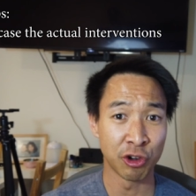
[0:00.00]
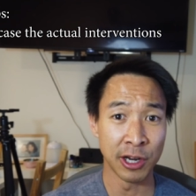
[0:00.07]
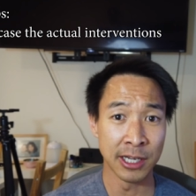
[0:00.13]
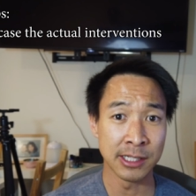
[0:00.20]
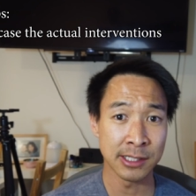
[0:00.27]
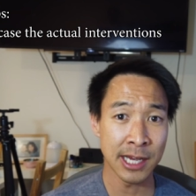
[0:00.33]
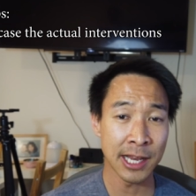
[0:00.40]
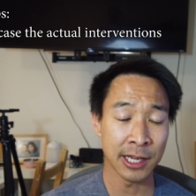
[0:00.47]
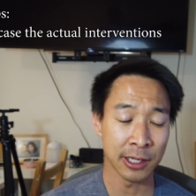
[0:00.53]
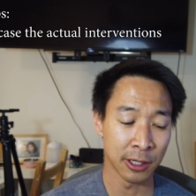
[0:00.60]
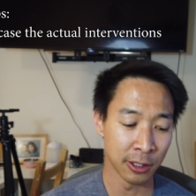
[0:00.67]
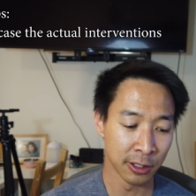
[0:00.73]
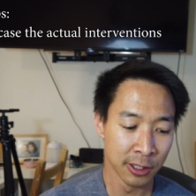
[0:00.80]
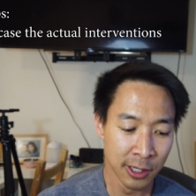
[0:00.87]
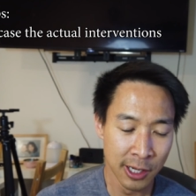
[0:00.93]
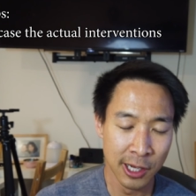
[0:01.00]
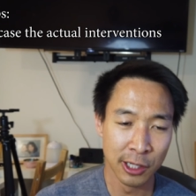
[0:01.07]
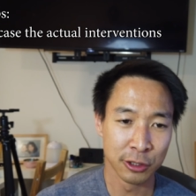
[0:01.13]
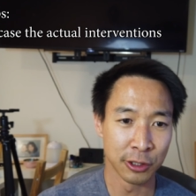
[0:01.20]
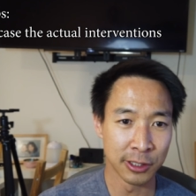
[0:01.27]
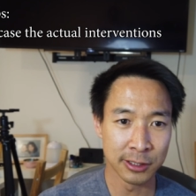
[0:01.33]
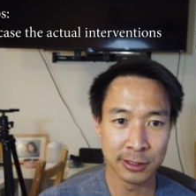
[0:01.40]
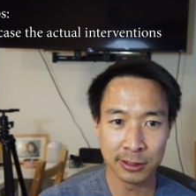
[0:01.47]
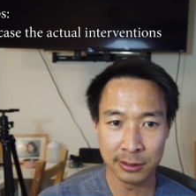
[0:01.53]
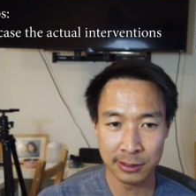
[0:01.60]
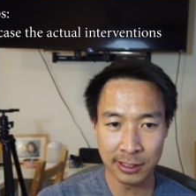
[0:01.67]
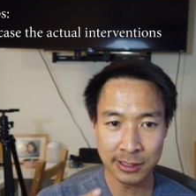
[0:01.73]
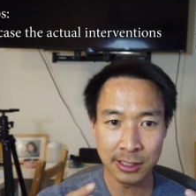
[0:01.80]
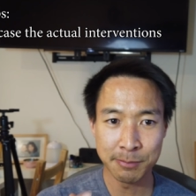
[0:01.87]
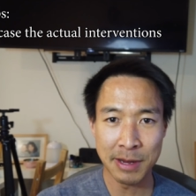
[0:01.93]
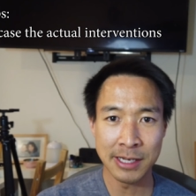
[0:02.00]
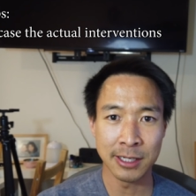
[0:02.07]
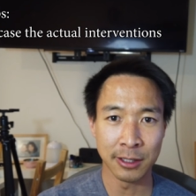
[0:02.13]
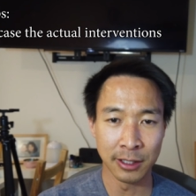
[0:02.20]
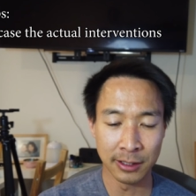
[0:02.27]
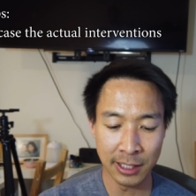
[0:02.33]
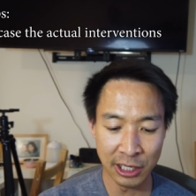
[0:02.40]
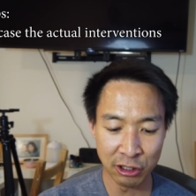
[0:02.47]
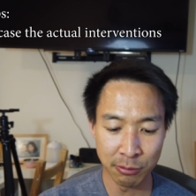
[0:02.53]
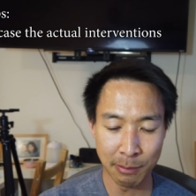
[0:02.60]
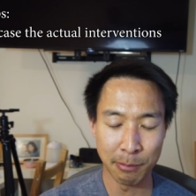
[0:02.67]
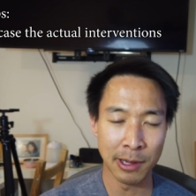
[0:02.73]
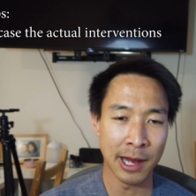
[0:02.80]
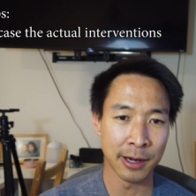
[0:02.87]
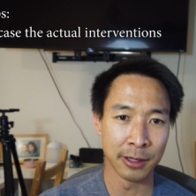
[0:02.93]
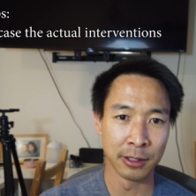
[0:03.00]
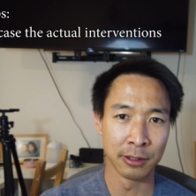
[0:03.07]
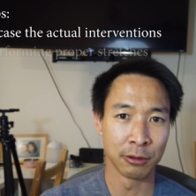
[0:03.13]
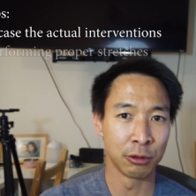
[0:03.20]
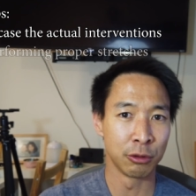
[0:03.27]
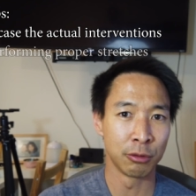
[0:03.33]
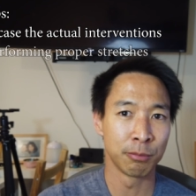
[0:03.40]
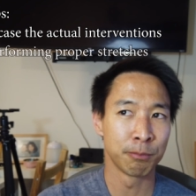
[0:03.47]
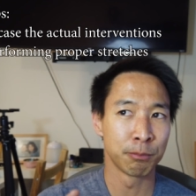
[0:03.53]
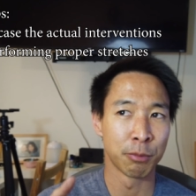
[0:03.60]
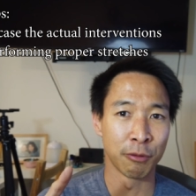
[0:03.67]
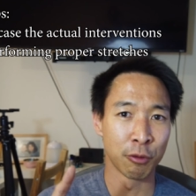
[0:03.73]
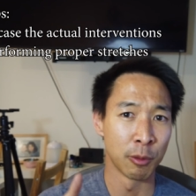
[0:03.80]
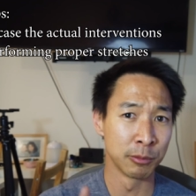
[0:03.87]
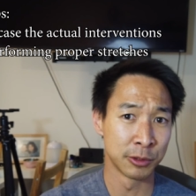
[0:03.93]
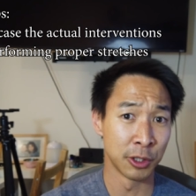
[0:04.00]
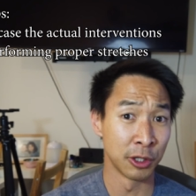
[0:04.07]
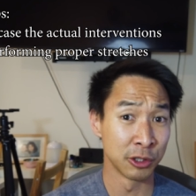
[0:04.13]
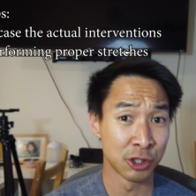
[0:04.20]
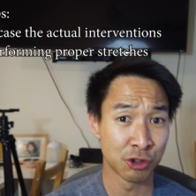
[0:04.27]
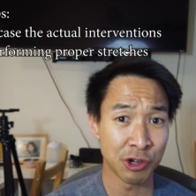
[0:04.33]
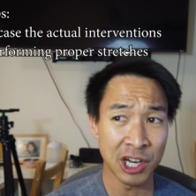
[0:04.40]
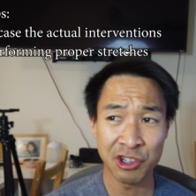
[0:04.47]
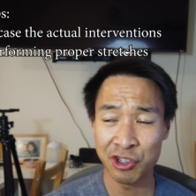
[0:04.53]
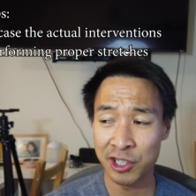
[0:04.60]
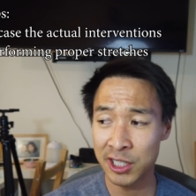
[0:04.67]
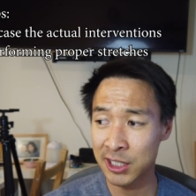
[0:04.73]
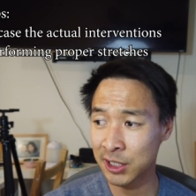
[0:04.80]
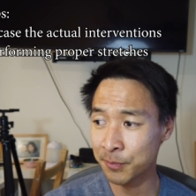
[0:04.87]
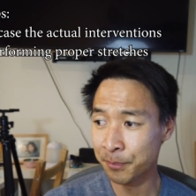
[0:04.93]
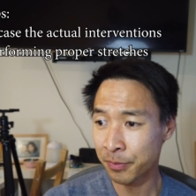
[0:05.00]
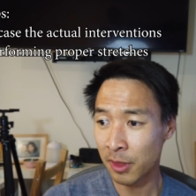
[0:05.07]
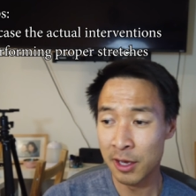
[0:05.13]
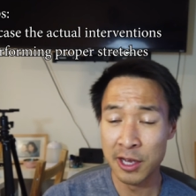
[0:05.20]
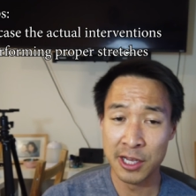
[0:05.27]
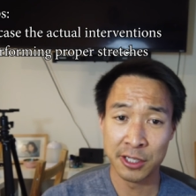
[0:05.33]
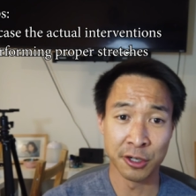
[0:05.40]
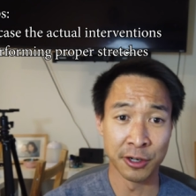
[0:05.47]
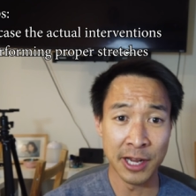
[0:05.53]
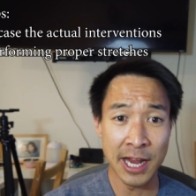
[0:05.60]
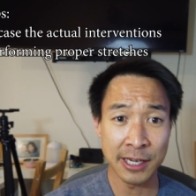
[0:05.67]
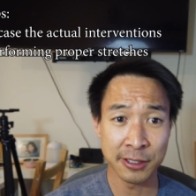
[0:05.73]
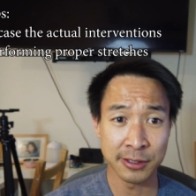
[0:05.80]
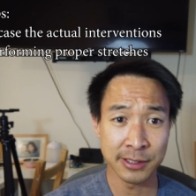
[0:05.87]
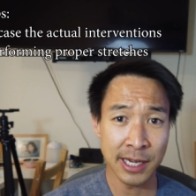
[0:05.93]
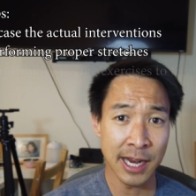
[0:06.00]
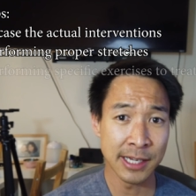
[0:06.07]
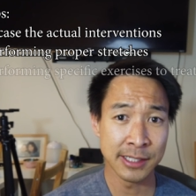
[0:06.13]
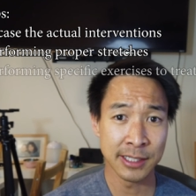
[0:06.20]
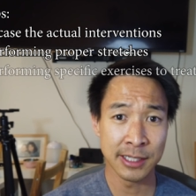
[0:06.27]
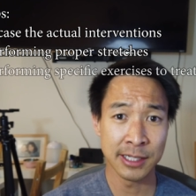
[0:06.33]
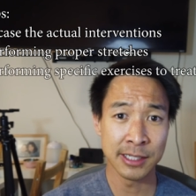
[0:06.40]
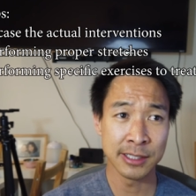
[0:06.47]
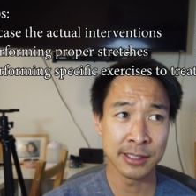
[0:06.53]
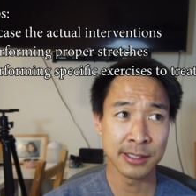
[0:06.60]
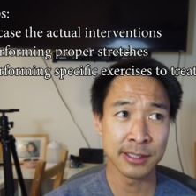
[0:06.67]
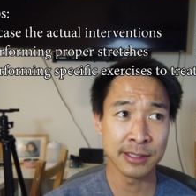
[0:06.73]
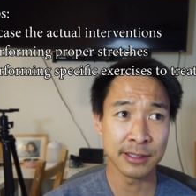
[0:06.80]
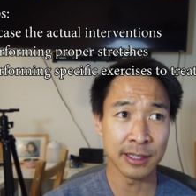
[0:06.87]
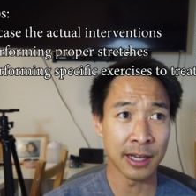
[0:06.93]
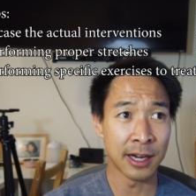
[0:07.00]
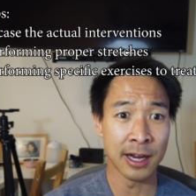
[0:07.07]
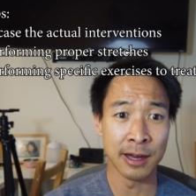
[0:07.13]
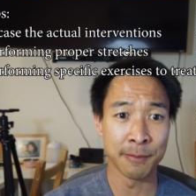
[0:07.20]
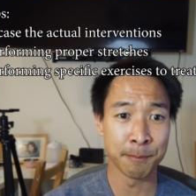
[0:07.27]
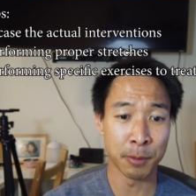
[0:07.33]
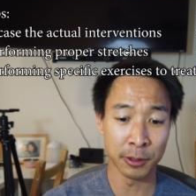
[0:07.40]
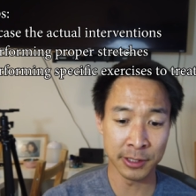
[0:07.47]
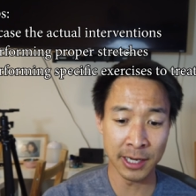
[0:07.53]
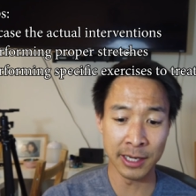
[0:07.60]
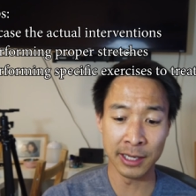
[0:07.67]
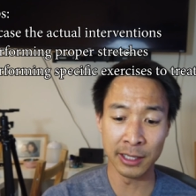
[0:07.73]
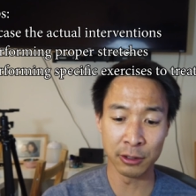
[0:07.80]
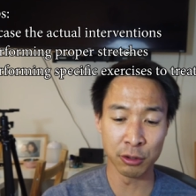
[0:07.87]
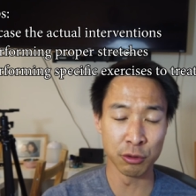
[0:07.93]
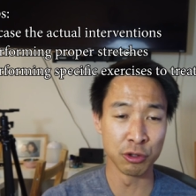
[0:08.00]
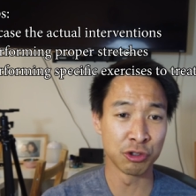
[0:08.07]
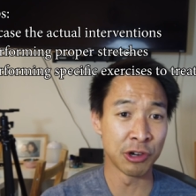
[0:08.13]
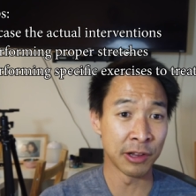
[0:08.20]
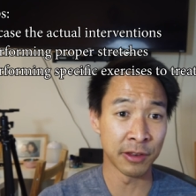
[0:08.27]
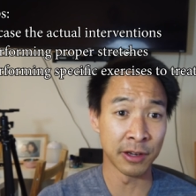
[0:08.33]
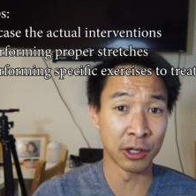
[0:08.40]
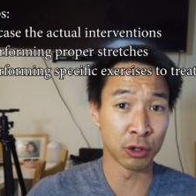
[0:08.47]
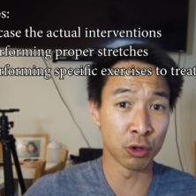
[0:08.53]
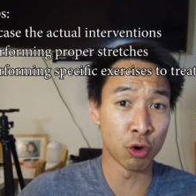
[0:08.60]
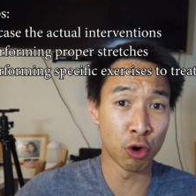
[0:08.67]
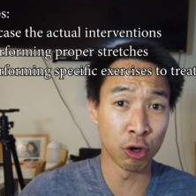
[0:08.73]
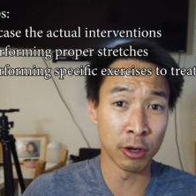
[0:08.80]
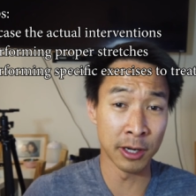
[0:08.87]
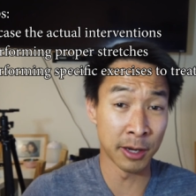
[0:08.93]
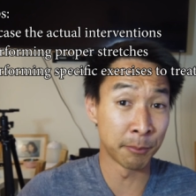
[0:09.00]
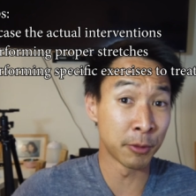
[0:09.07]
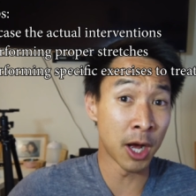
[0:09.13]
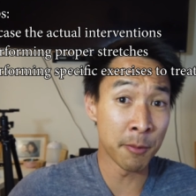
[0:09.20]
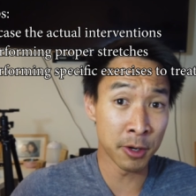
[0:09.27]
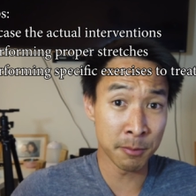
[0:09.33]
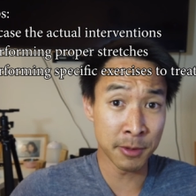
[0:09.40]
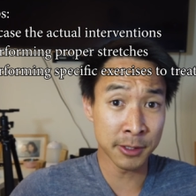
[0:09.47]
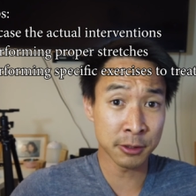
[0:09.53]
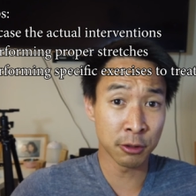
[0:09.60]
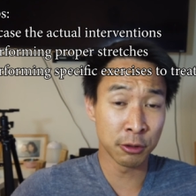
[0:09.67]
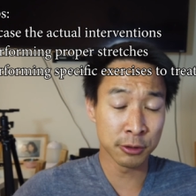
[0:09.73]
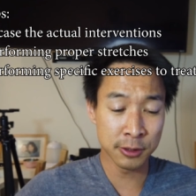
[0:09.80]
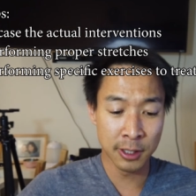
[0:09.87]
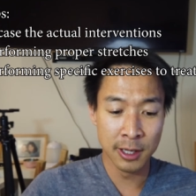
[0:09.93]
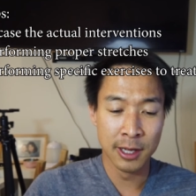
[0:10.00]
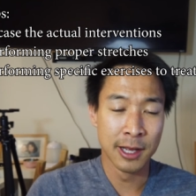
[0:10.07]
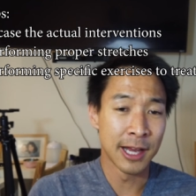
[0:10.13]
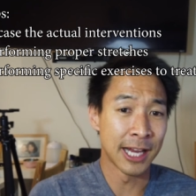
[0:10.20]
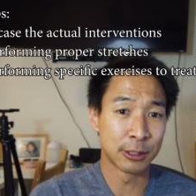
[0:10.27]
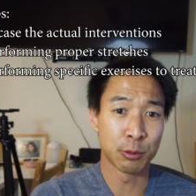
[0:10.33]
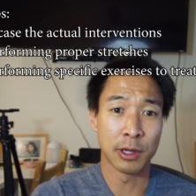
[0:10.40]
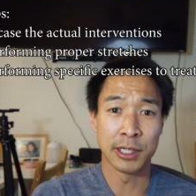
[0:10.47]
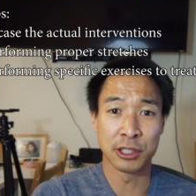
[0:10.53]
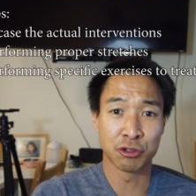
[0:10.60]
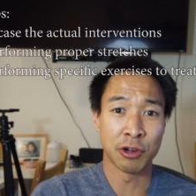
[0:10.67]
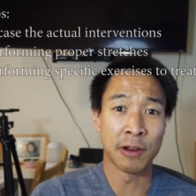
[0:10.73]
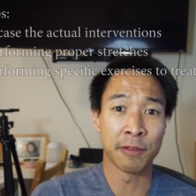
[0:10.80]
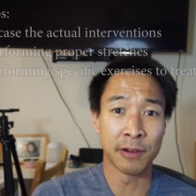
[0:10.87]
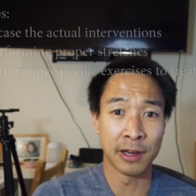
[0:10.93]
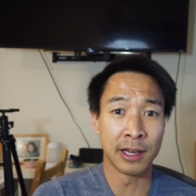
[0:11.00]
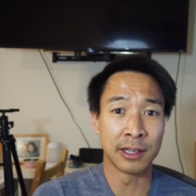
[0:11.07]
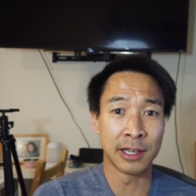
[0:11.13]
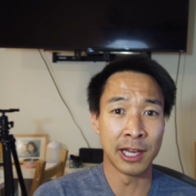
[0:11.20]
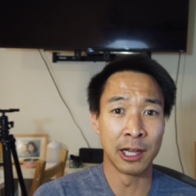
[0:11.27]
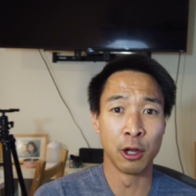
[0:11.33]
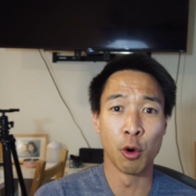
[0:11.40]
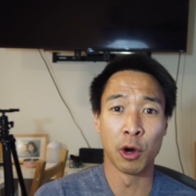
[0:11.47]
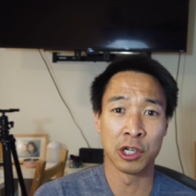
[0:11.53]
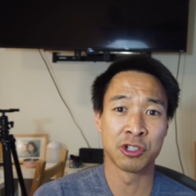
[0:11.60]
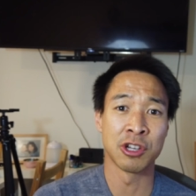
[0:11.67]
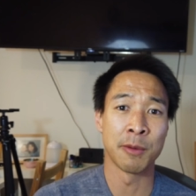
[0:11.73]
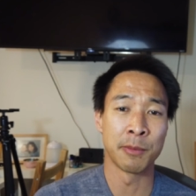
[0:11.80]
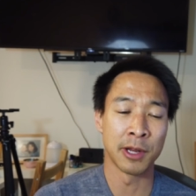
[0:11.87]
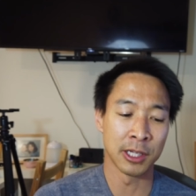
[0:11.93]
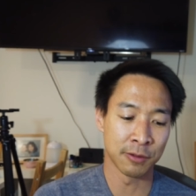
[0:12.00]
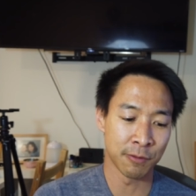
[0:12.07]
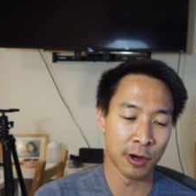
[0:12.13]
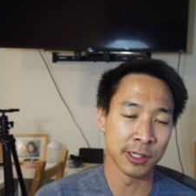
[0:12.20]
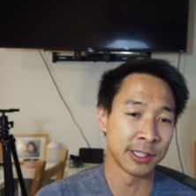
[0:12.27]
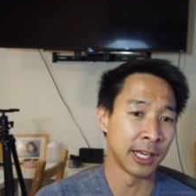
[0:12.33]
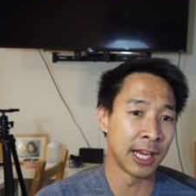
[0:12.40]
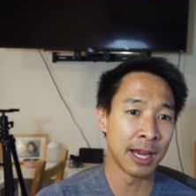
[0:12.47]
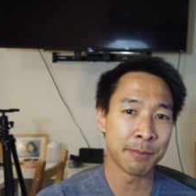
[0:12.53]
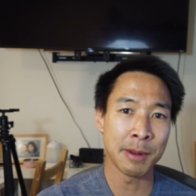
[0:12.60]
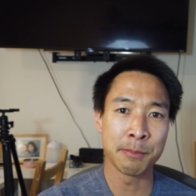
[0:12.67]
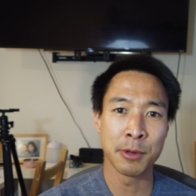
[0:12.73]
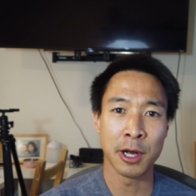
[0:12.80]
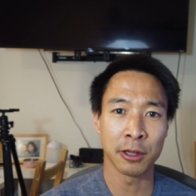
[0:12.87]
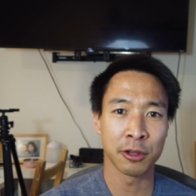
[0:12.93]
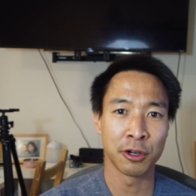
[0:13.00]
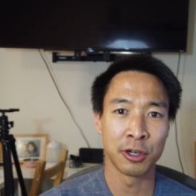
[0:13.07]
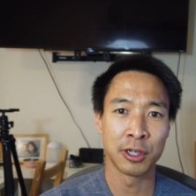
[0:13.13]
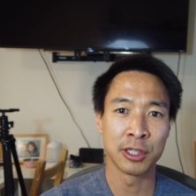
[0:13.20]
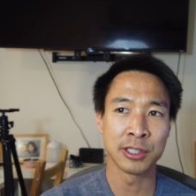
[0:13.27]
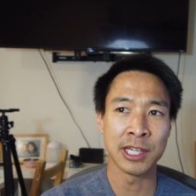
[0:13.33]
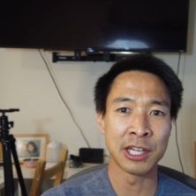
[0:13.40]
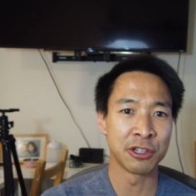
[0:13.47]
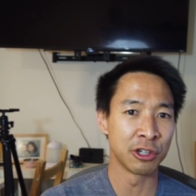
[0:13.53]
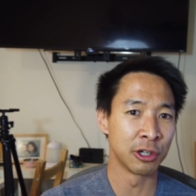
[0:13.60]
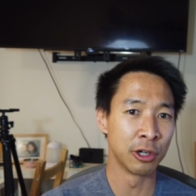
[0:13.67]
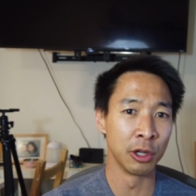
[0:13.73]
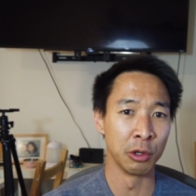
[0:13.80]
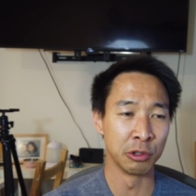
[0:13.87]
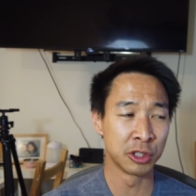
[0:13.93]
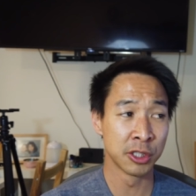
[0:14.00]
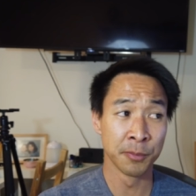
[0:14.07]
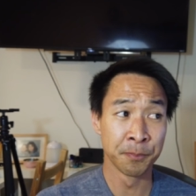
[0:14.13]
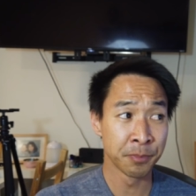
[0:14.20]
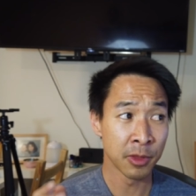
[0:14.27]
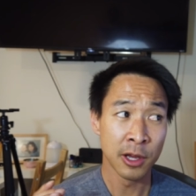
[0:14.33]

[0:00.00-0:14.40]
treat sciatica. So this, this is basically going to teach people how to perform certain stretches, certain exercises uh, pertaining to strengthening the core and abdominal muscles, as well as strengthening the lower extremity as far as the hip abductors and your glutes.